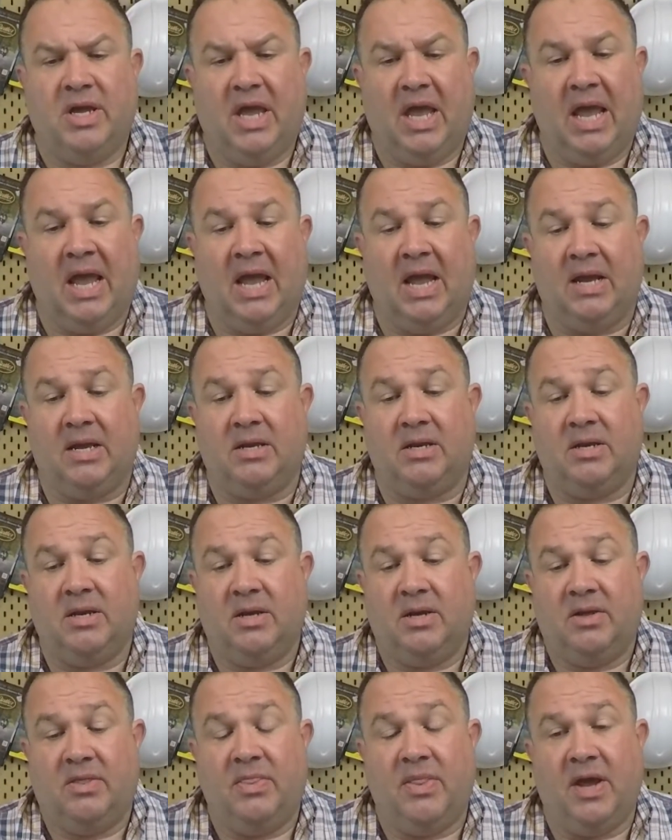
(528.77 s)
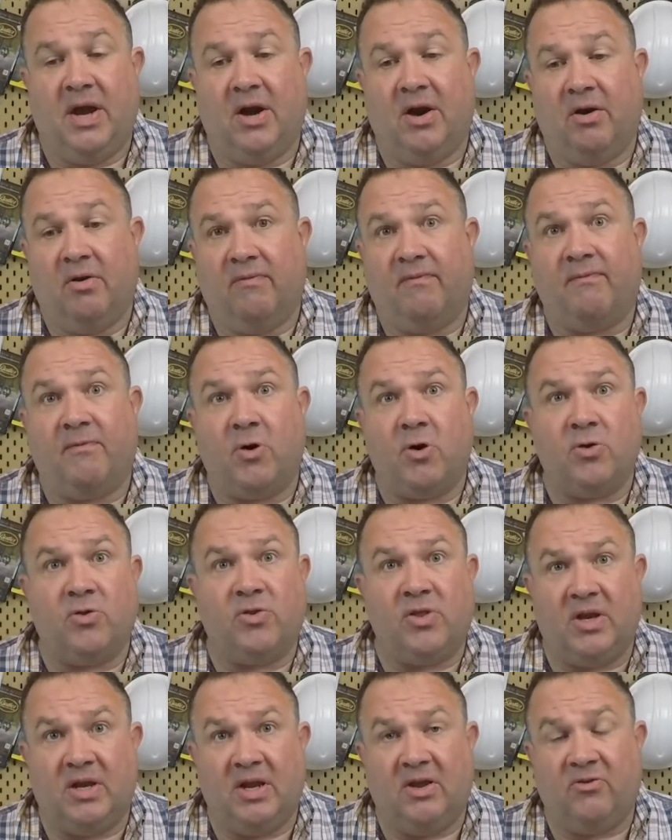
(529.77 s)
And their
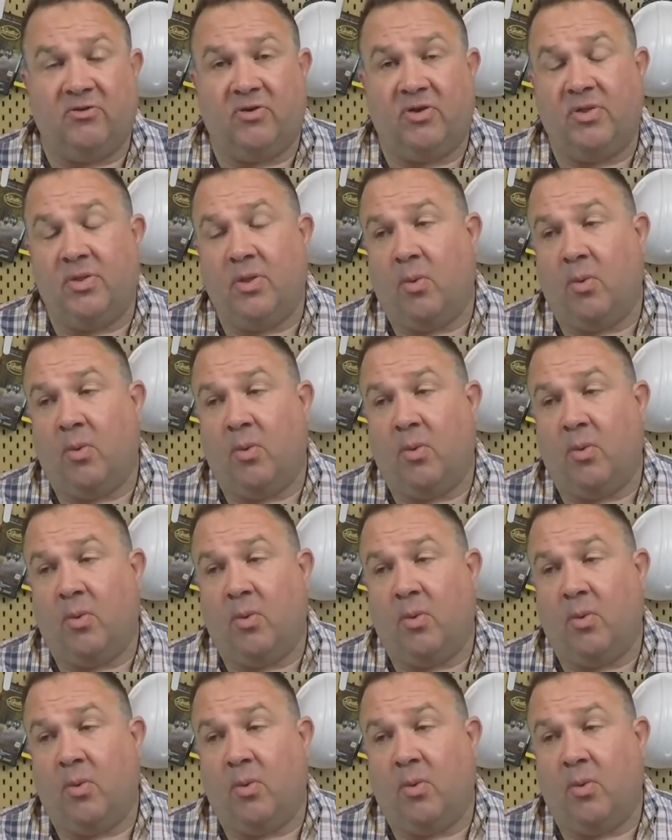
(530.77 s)
first edition,